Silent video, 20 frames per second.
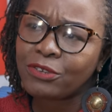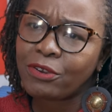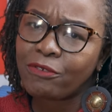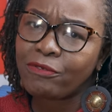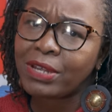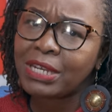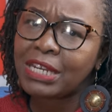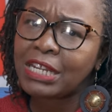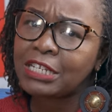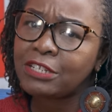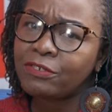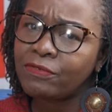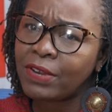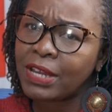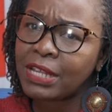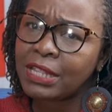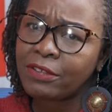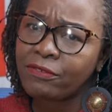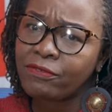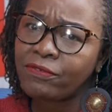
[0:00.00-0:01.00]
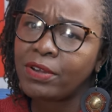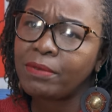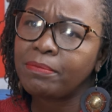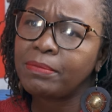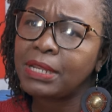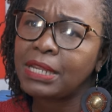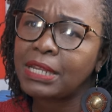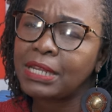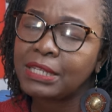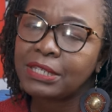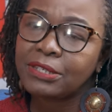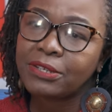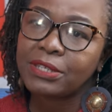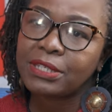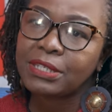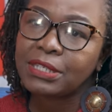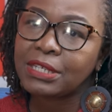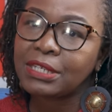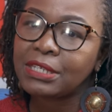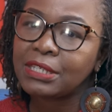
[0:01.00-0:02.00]
So I've identified the family. So
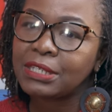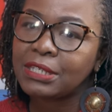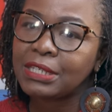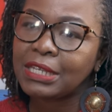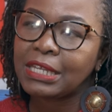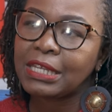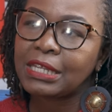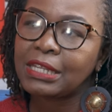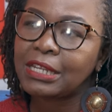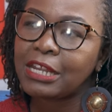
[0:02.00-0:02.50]
it's just